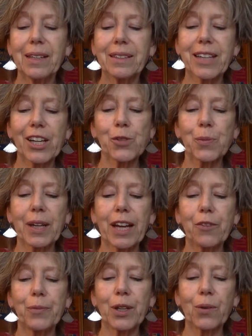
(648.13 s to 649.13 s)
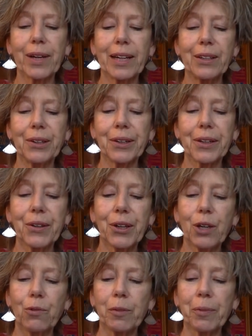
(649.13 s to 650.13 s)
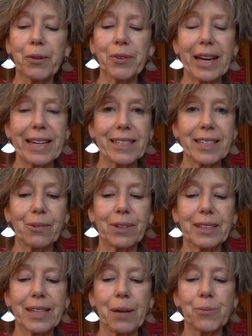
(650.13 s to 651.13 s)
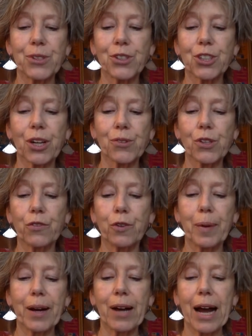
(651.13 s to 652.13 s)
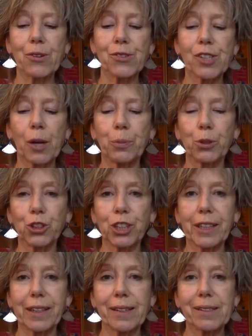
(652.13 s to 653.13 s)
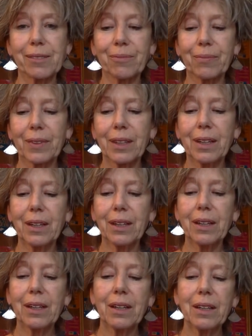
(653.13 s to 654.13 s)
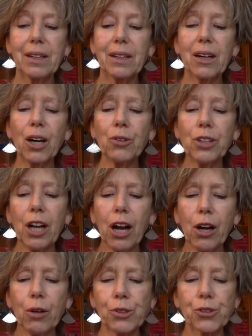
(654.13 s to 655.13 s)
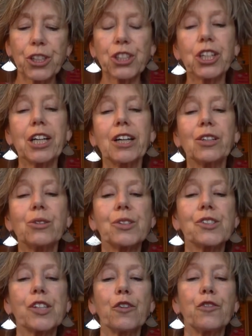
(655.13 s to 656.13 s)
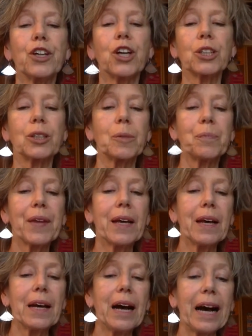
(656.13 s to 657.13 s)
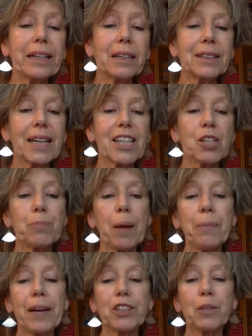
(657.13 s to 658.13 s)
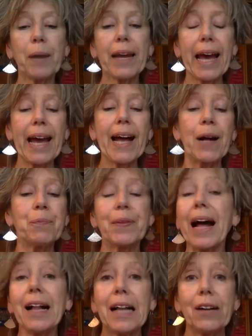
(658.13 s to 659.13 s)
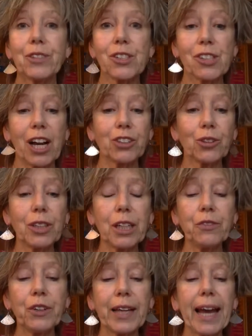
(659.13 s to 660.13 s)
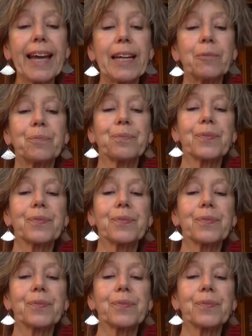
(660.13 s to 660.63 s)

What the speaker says: Jasmine gave me a quick look. We both hate it when Tamsin shows off about how supple she is. Oh no, screeched a girl called Sophie Cottle. I can't get this bump out of my hair. I'll have to start all over again.